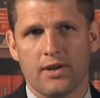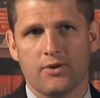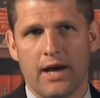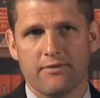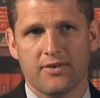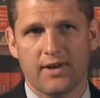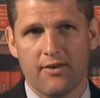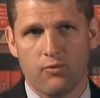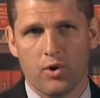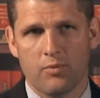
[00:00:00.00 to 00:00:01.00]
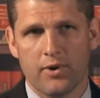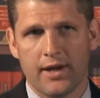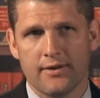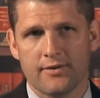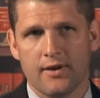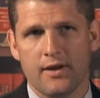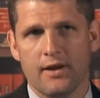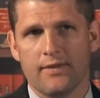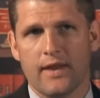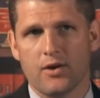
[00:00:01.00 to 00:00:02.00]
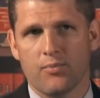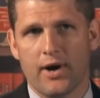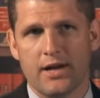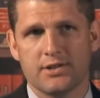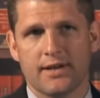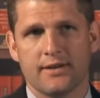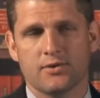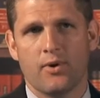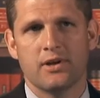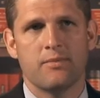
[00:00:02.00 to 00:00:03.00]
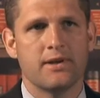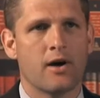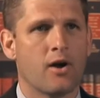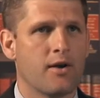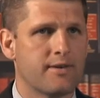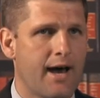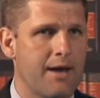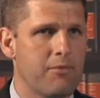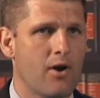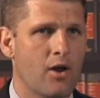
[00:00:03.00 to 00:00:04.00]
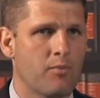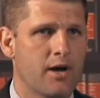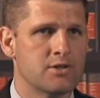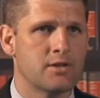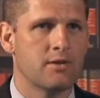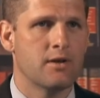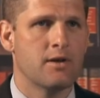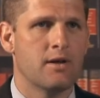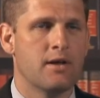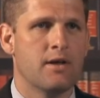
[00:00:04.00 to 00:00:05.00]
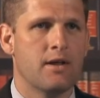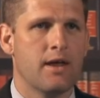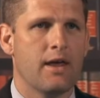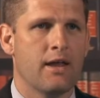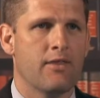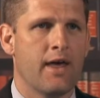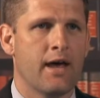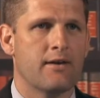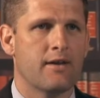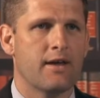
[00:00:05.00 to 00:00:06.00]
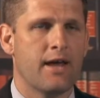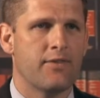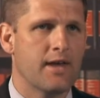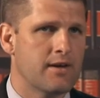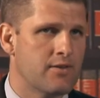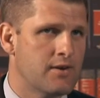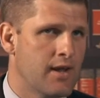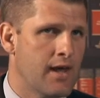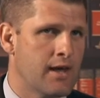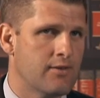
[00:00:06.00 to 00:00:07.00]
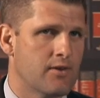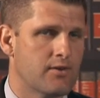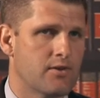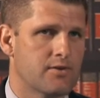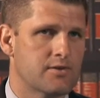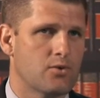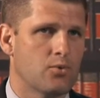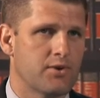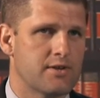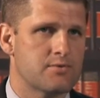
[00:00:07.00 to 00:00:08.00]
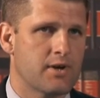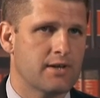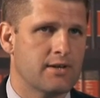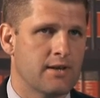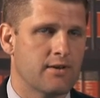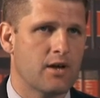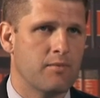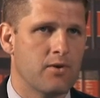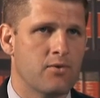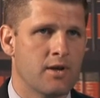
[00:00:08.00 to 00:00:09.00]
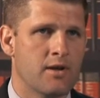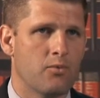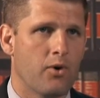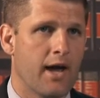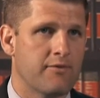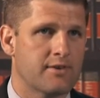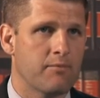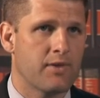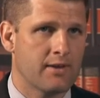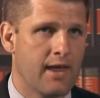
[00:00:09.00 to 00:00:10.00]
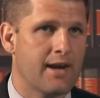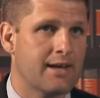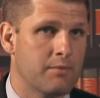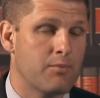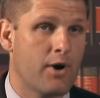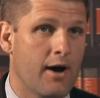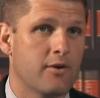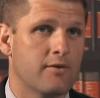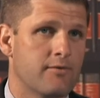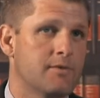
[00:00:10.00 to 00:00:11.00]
that you have a safe workplace, that your project is going to be done on time and on budget, and that at the end of the day, the school district and the community will have something that it can be proud of.